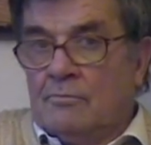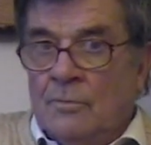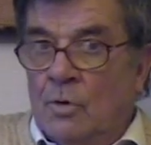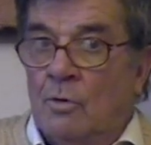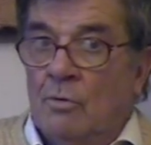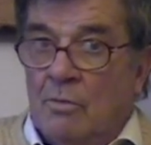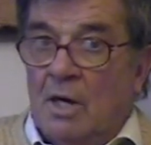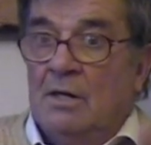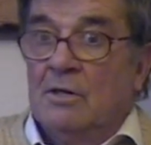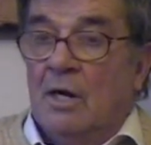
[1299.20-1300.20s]

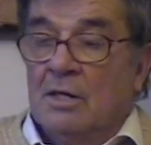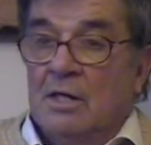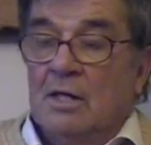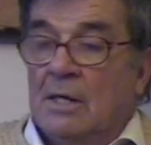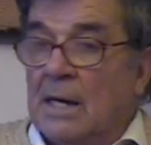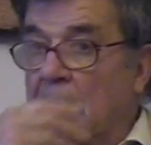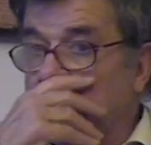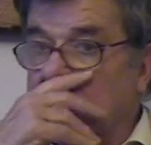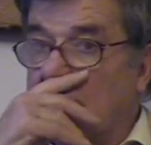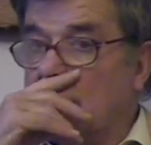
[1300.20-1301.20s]
And come
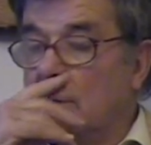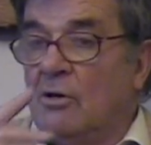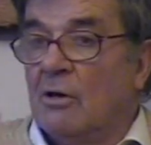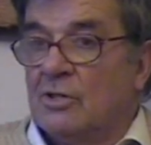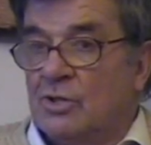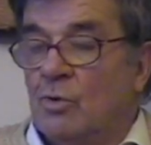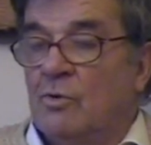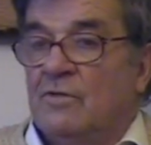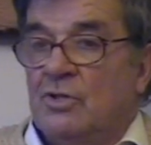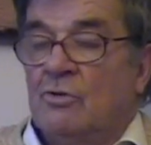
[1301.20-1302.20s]
together and got a sort
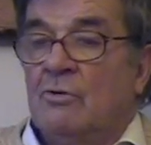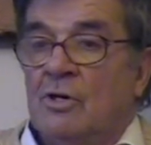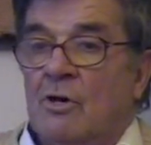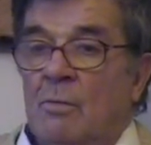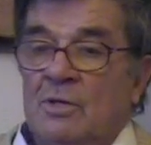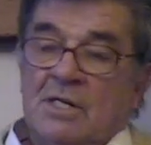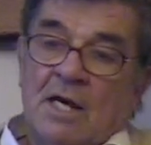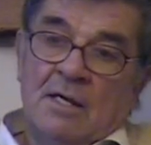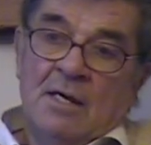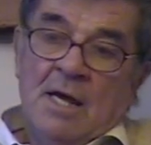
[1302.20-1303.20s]
of a story cobbled
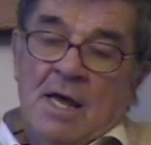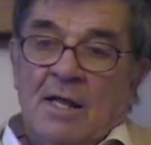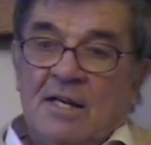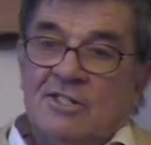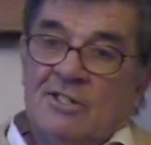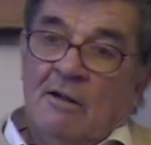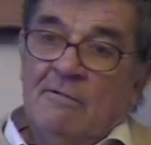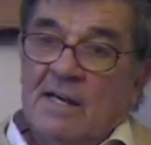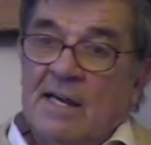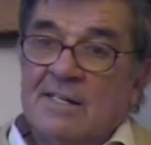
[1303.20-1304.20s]
together. Then
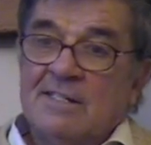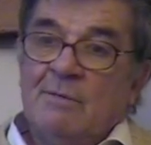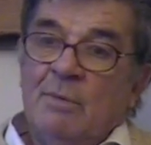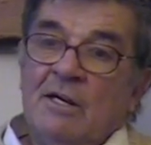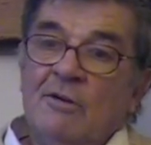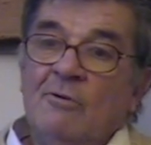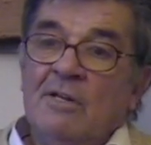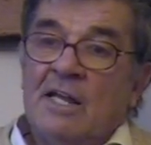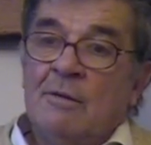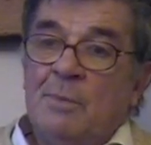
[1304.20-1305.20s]
Solvay gets them in, and all the
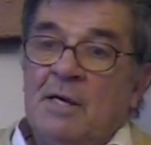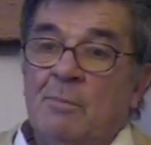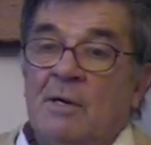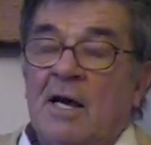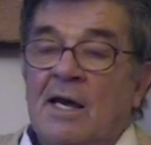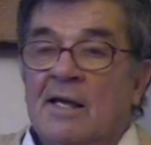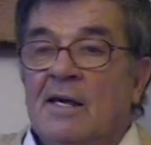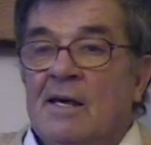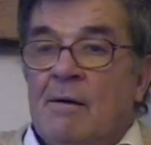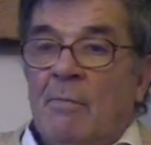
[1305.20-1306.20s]
other people like
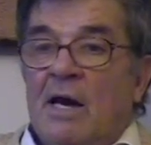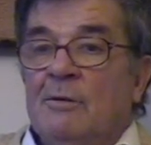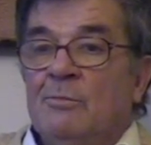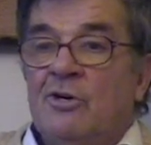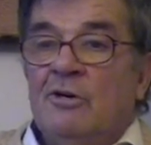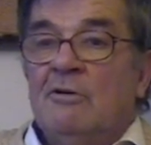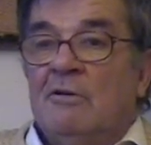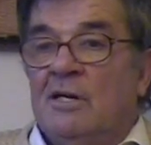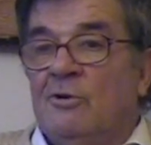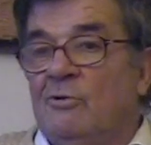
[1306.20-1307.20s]
Madame
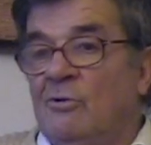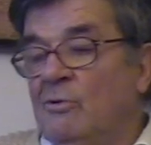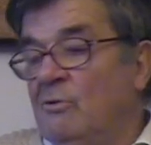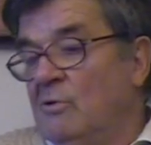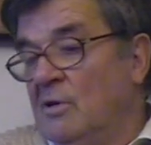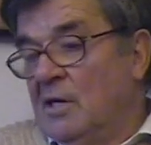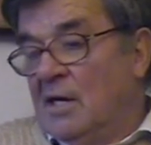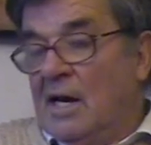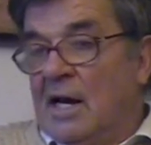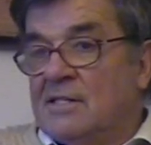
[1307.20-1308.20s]
Curie, who
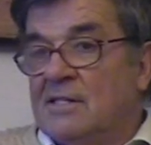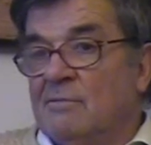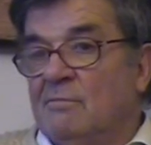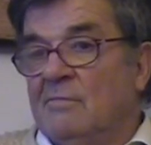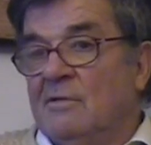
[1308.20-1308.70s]
had some